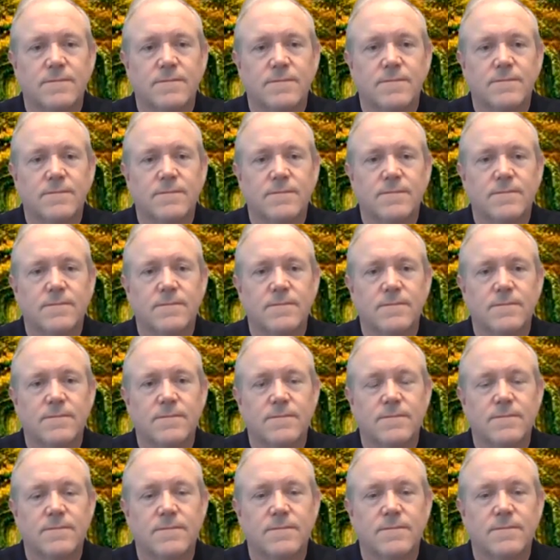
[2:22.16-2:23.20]

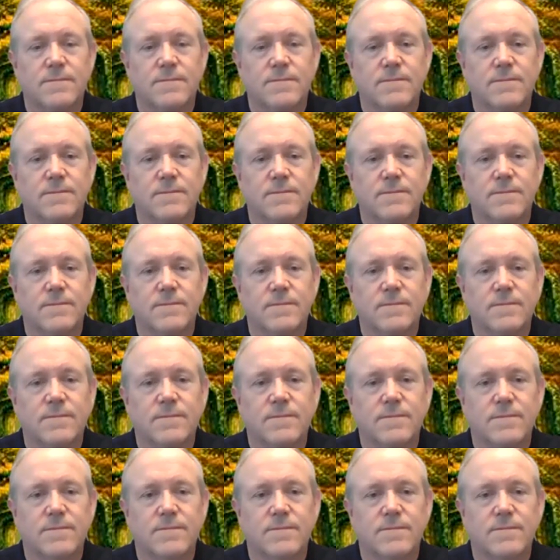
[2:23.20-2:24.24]

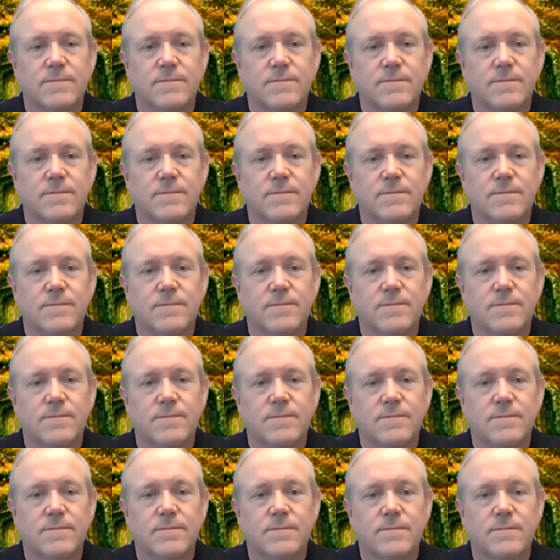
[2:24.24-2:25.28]

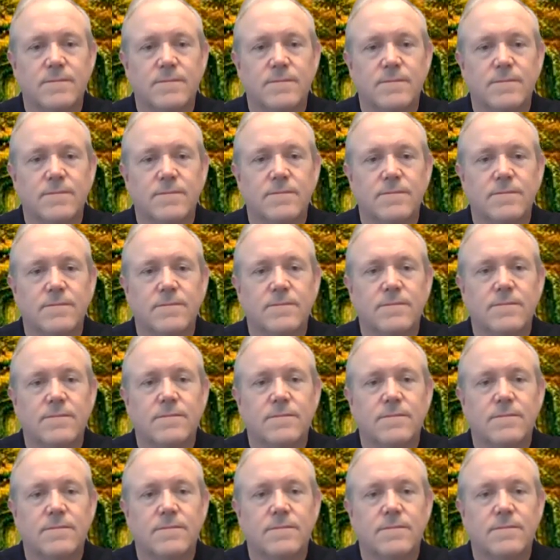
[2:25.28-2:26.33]

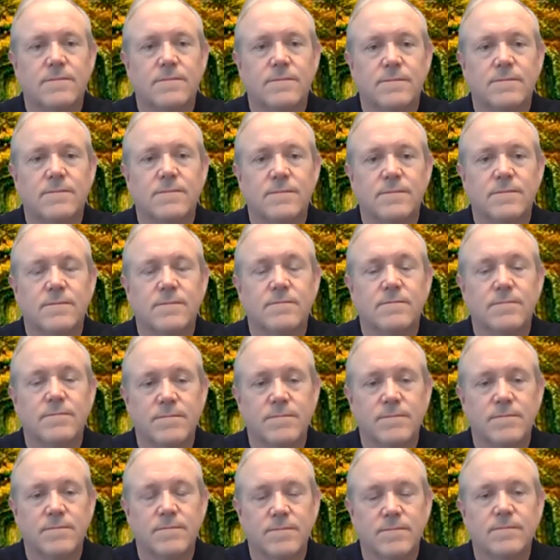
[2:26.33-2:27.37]

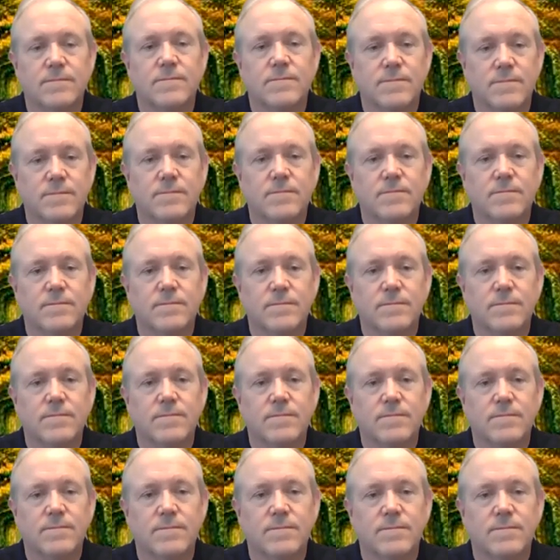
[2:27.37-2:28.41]

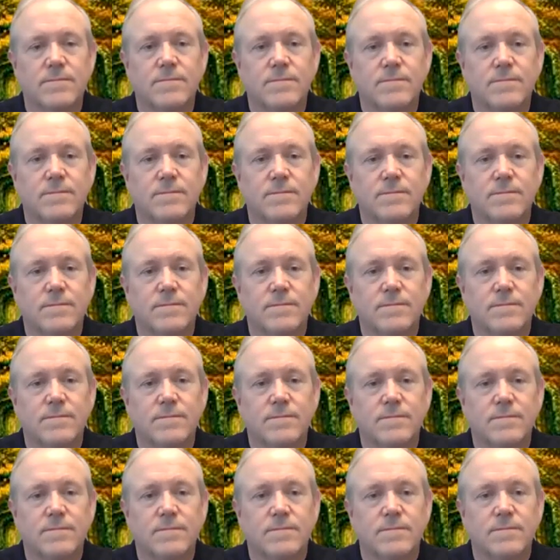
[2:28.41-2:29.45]

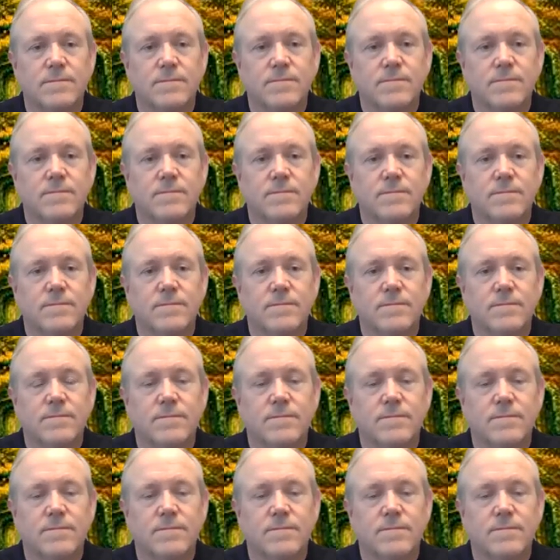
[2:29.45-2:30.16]
[no speech]